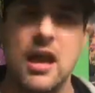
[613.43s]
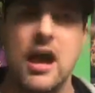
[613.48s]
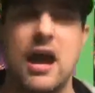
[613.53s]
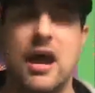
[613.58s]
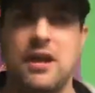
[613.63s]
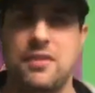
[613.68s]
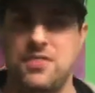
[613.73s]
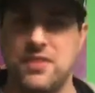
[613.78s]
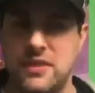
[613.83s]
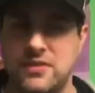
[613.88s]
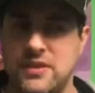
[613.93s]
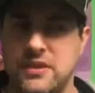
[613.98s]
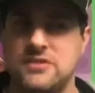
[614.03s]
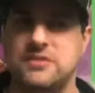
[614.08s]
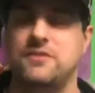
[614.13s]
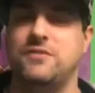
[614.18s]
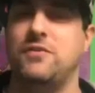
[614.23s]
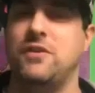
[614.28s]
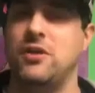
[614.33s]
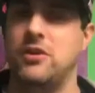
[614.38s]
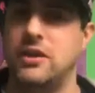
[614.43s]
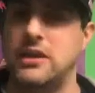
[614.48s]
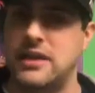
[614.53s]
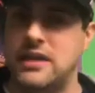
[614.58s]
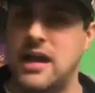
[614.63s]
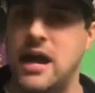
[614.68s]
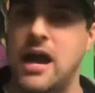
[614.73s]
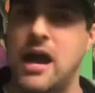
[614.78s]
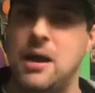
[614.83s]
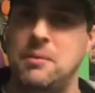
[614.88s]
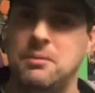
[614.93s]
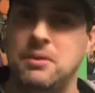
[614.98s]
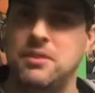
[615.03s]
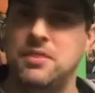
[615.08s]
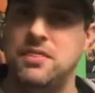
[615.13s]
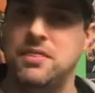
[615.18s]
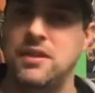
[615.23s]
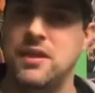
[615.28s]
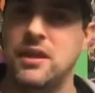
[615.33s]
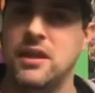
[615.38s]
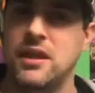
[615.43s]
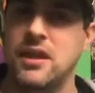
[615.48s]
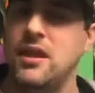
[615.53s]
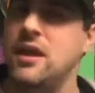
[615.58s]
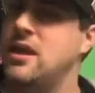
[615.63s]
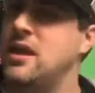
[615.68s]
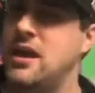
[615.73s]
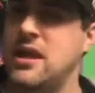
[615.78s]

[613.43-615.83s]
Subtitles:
I think that's a very common thing,